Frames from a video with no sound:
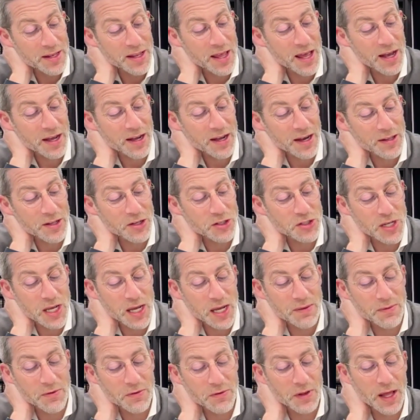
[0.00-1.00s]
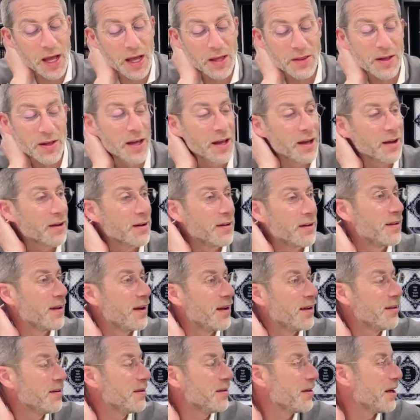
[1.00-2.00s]
ne'echal l'shneim v'layla
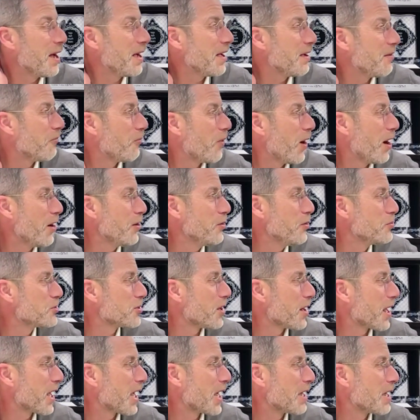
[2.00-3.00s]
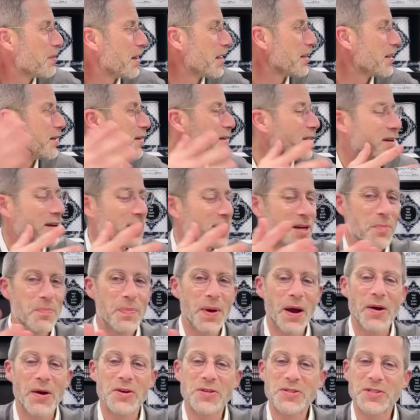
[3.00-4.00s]
echad. Why are you talking about a
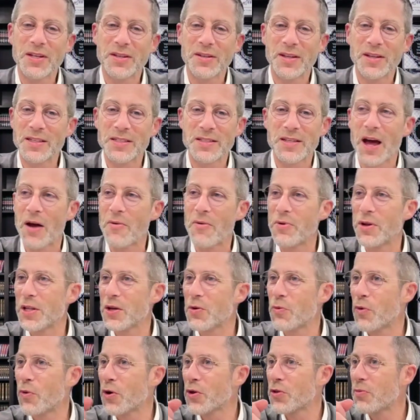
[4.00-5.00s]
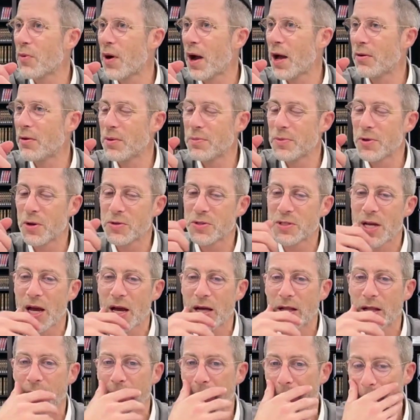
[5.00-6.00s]
comparison that's not really worthwhile, Rabbi Yossi
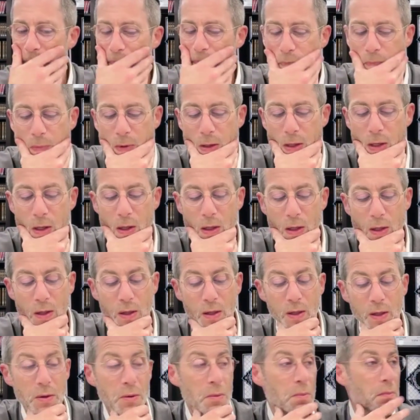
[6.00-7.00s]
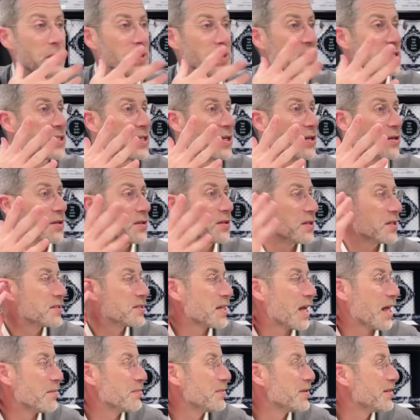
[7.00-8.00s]
Haglili? But still, the
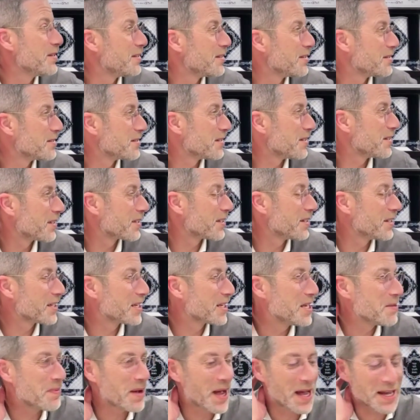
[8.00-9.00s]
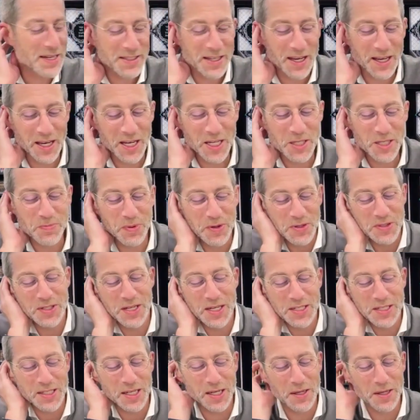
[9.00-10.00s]
Talmud is going to keep asking. He's
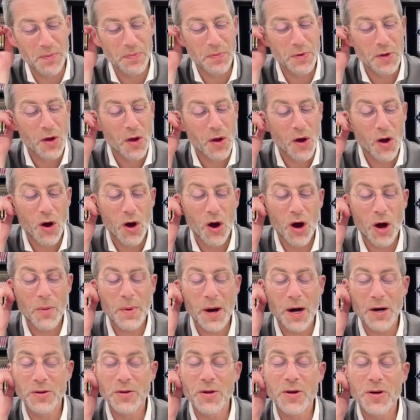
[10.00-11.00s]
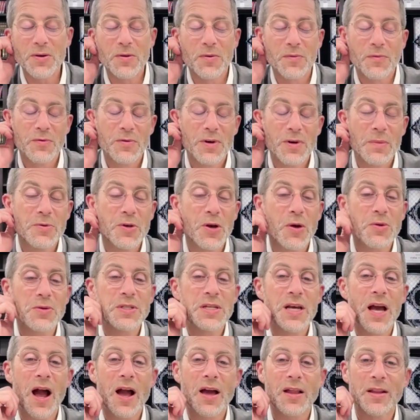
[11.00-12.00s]
persistent. Omar lo, Rabbi
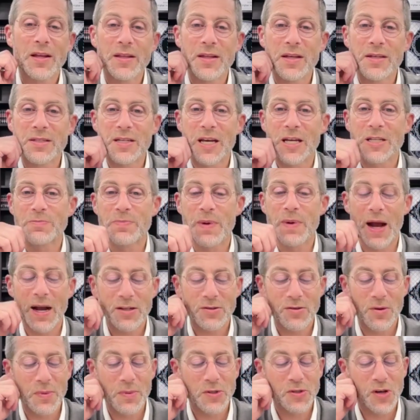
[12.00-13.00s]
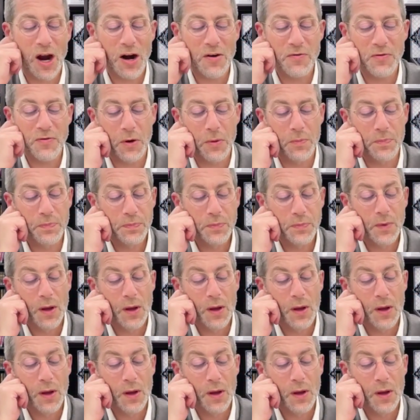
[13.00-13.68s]
Yossi Haglili says back to Rabbi Tarfon,